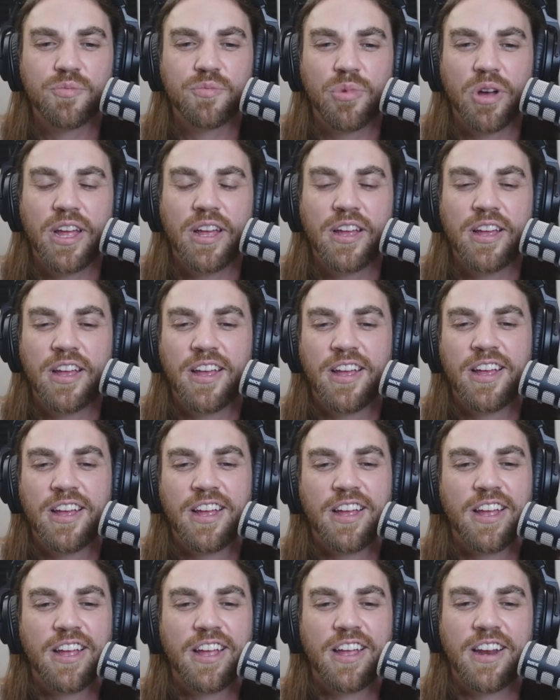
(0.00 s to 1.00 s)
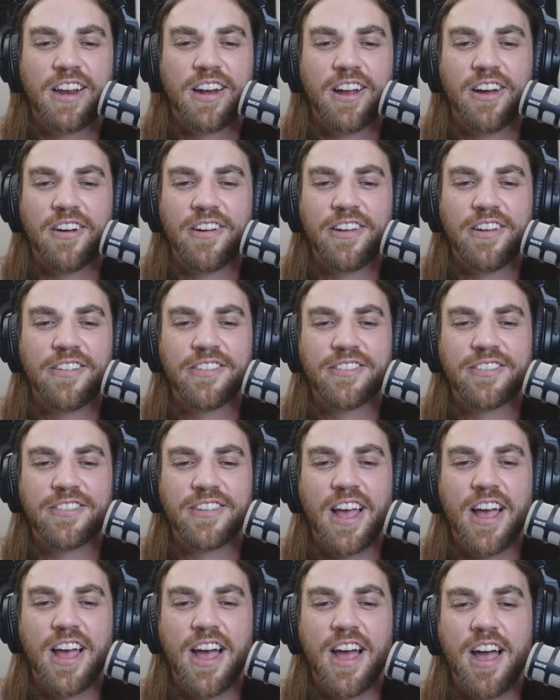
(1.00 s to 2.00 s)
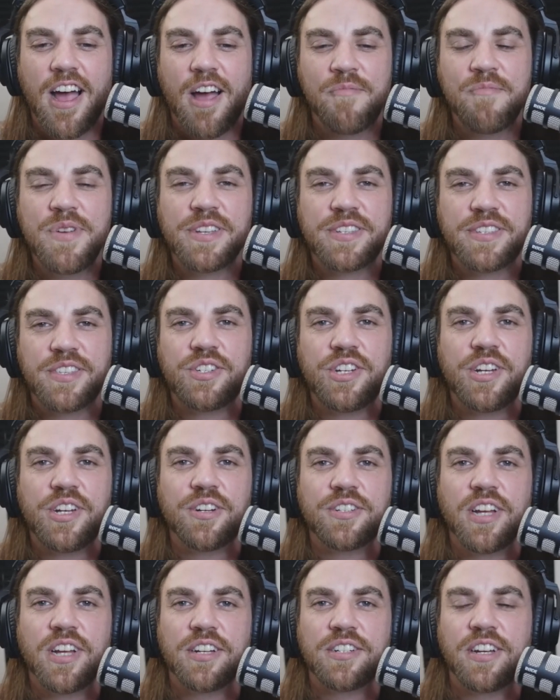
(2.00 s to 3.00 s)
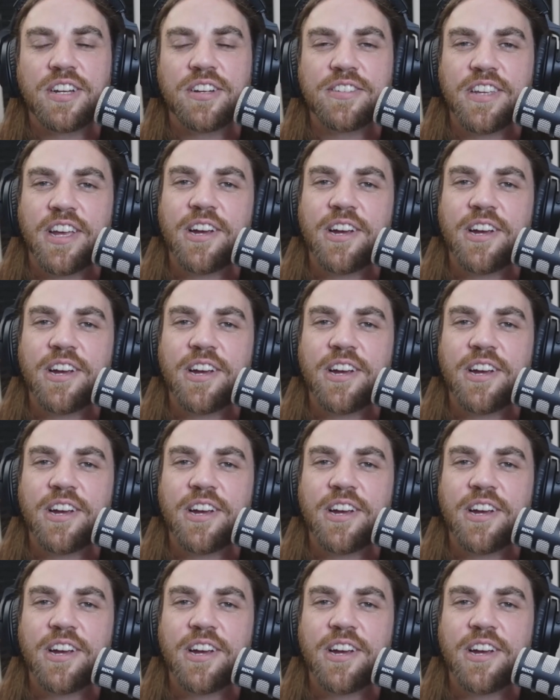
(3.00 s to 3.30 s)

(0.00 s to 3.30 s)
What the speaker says: But it was I missed the Jeter touchdowns.